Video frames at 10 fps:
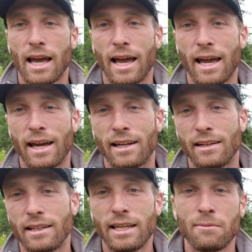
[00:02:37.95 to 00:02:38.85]

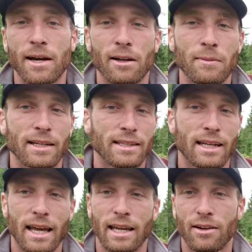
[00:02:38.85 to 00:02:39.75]
and emailed me and
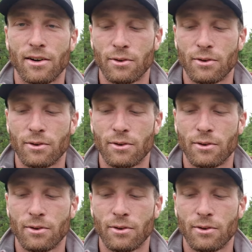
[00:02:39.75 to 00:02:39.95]
said, hey, you know,